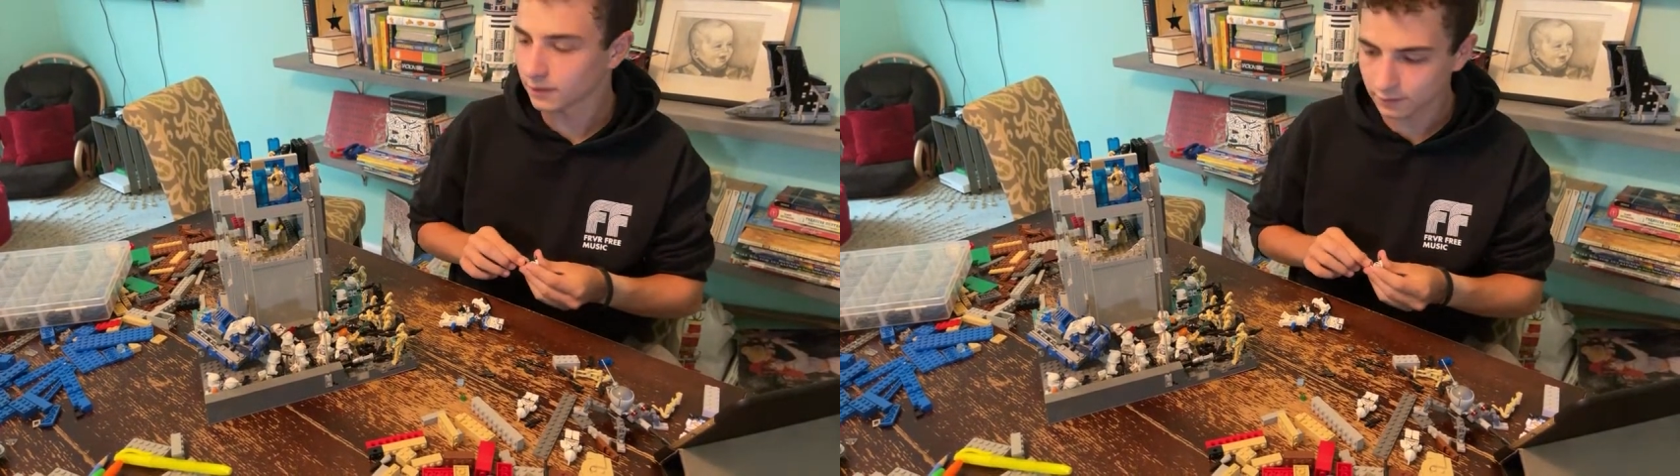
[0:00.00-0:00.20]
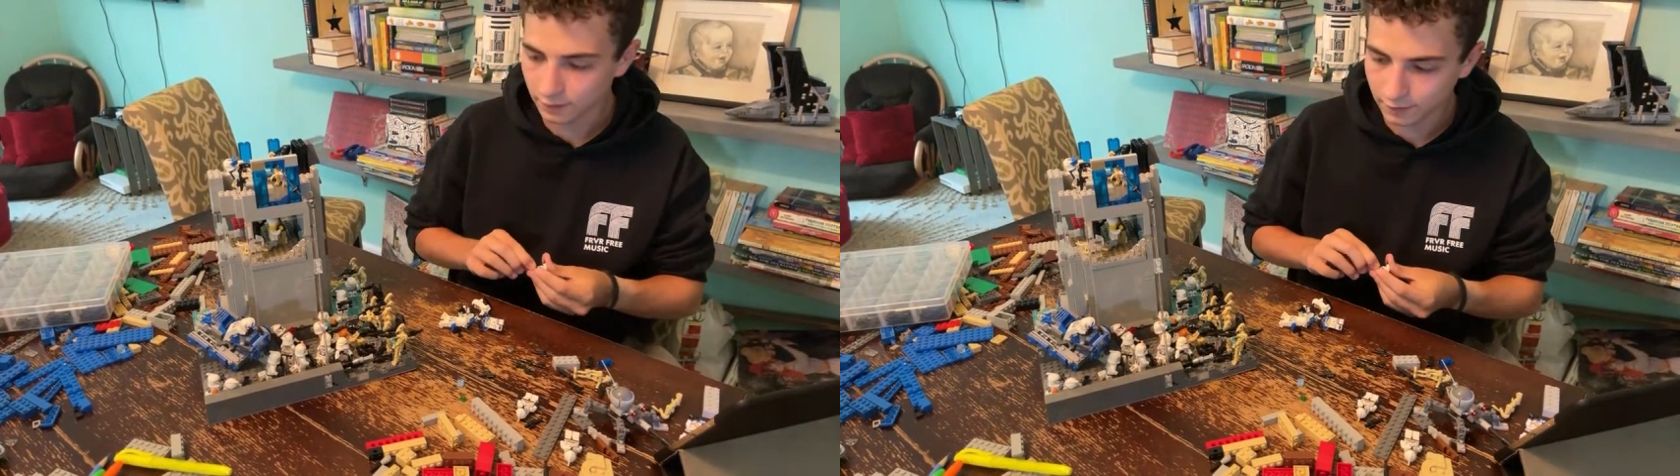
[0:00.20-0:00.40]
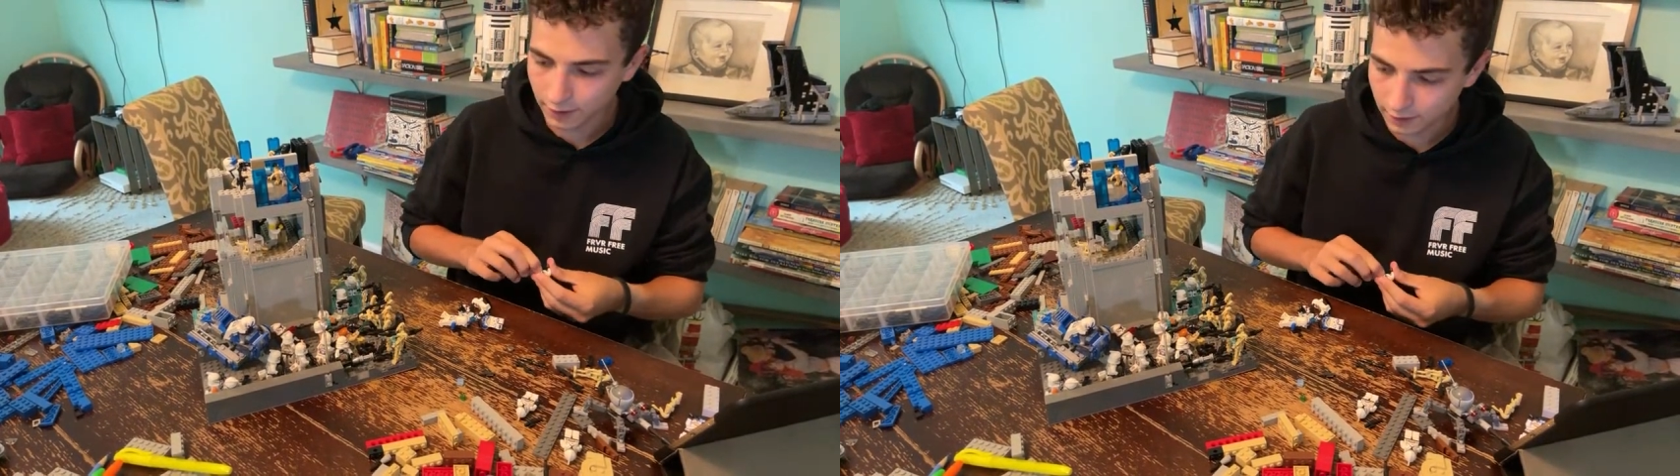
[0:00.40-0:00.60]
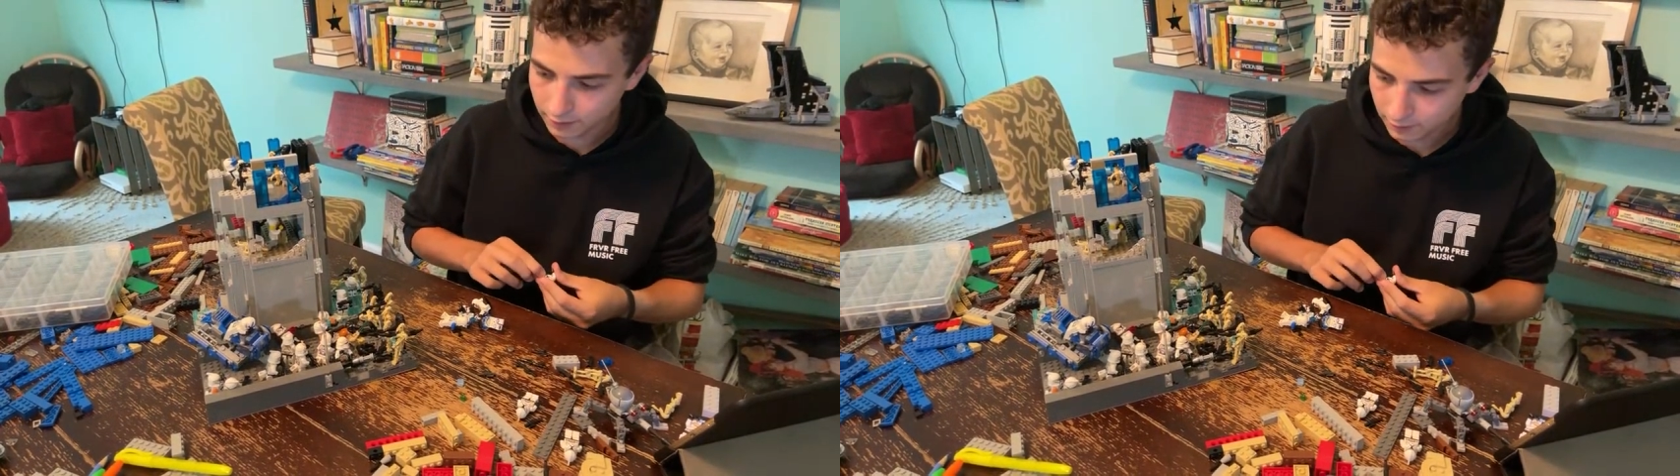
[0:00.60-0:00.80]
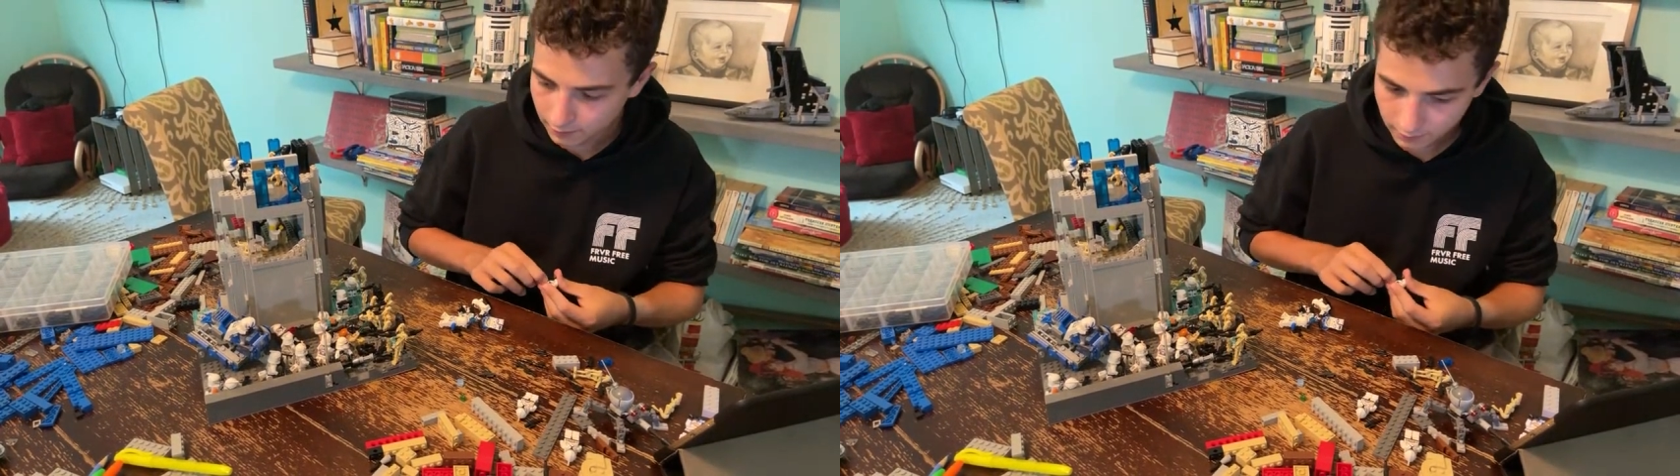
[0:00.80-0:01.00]
They're not...
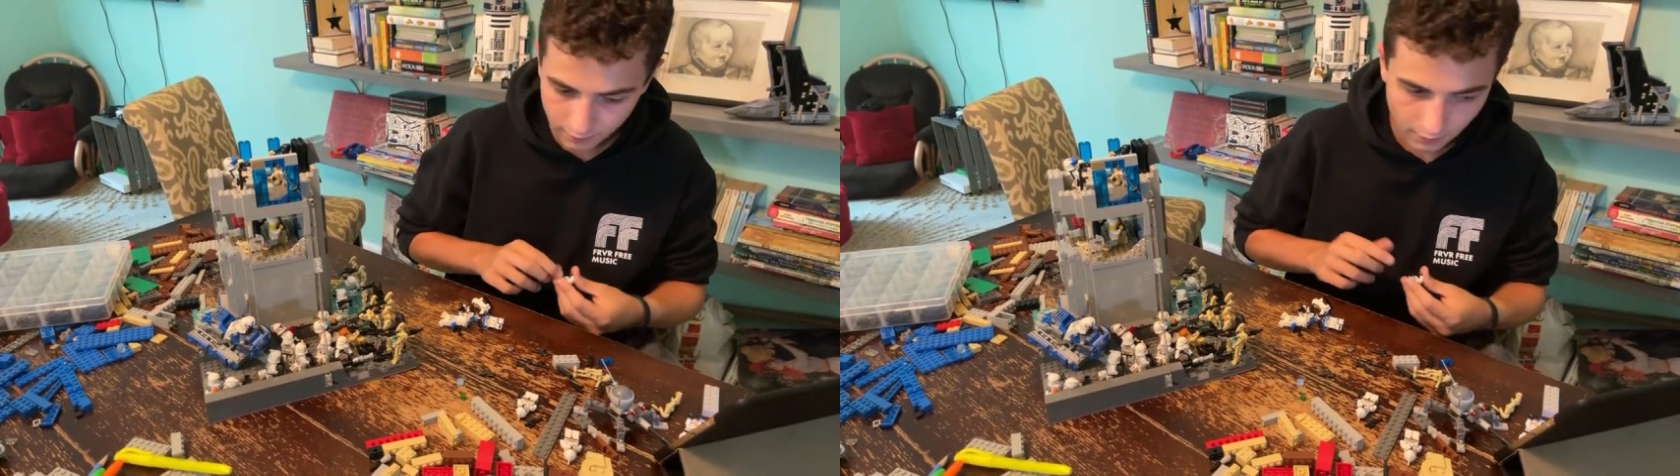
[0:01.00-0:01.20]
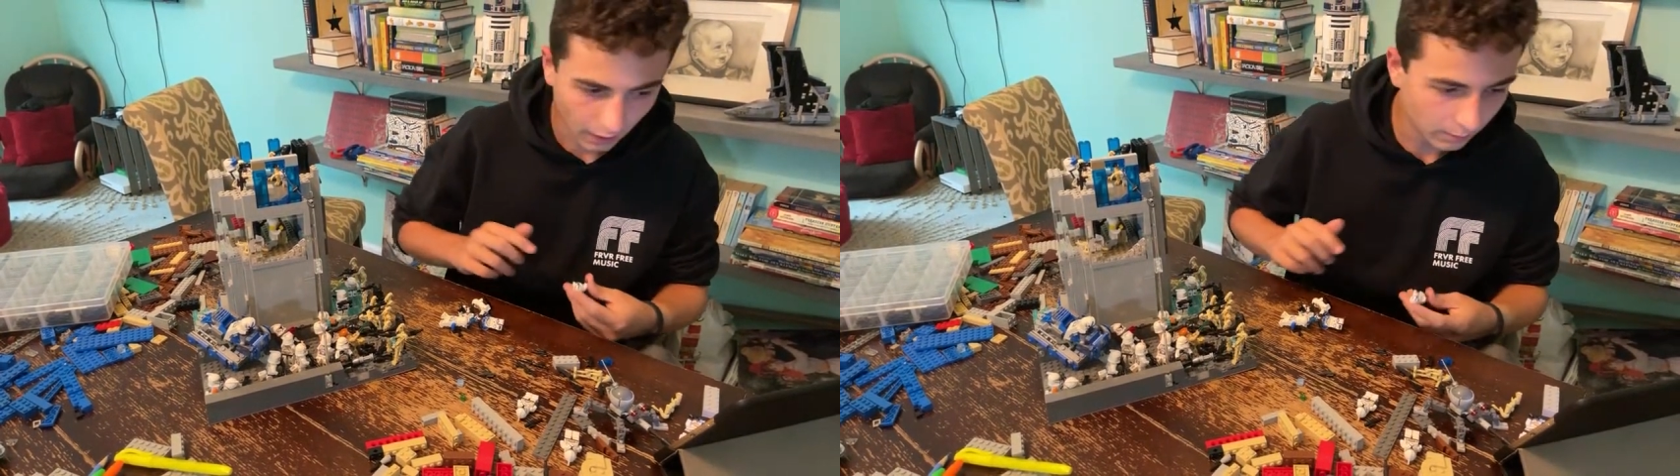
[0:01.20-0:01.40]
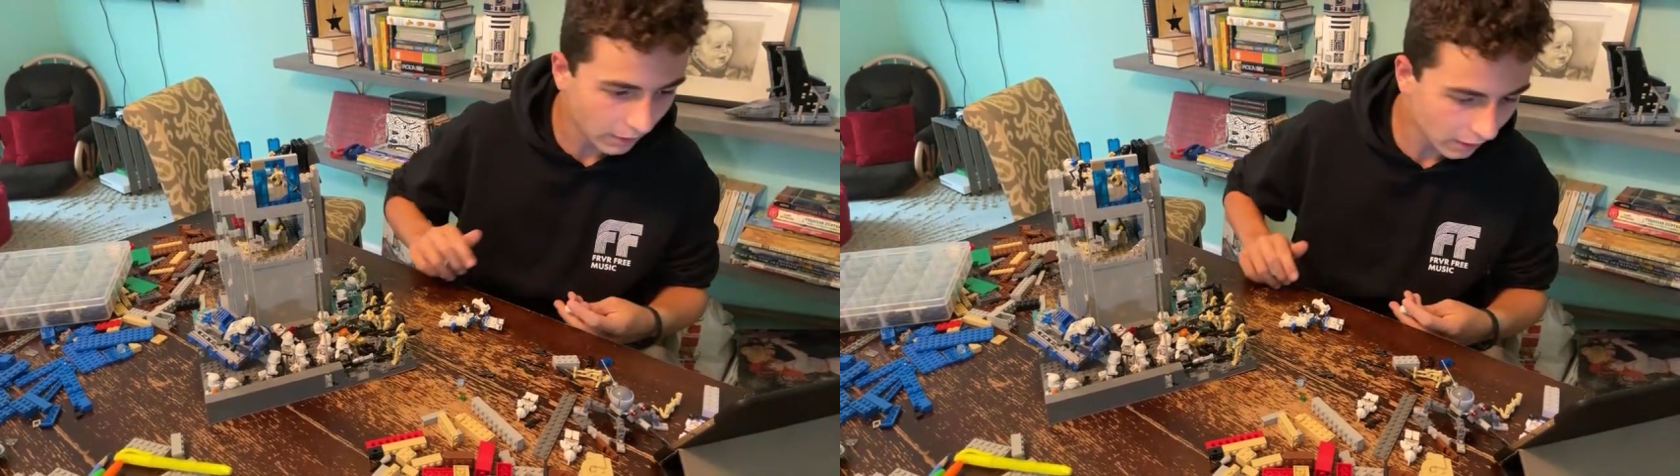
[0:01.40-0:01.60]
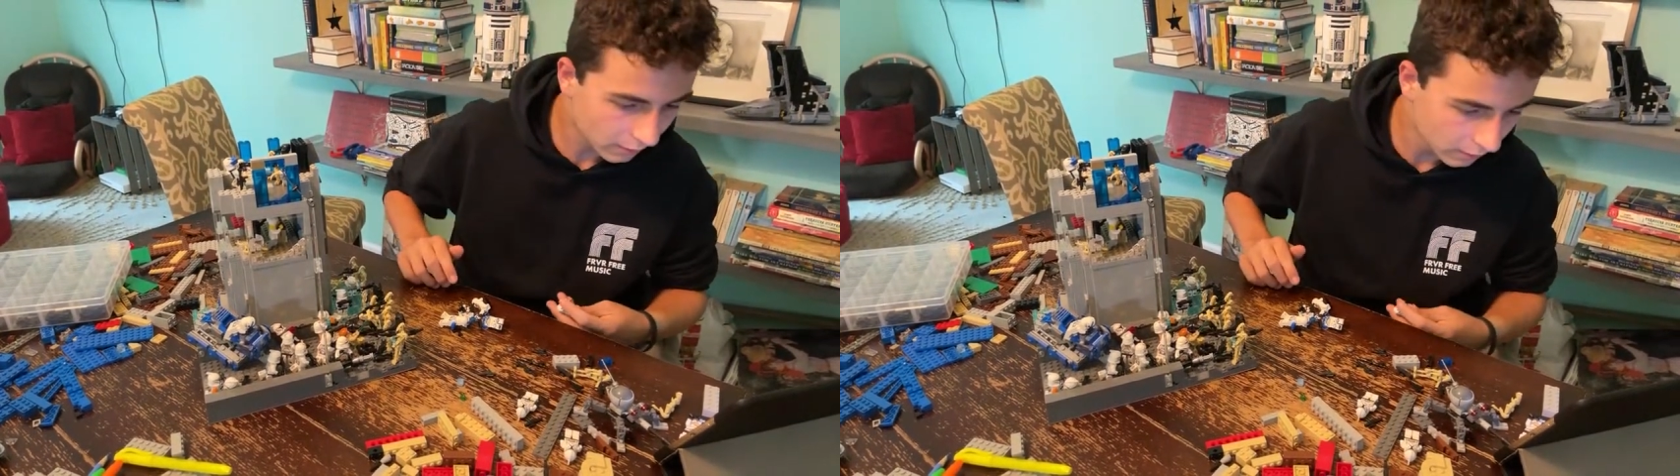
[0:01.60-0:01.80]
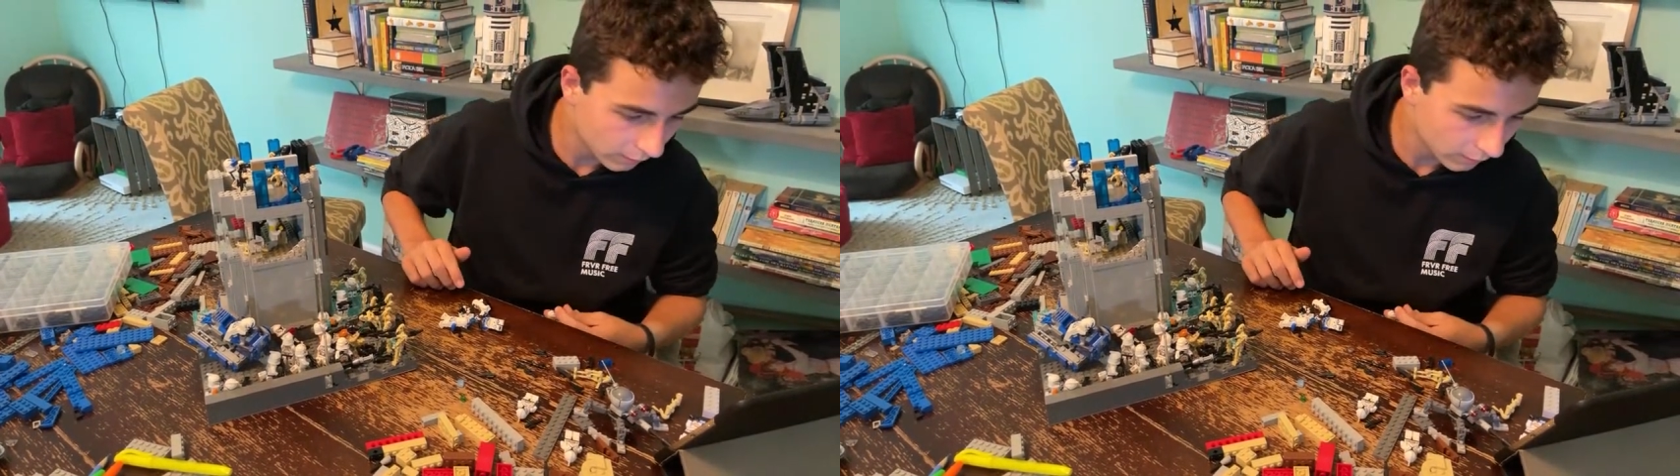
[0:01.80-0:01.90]
I'm not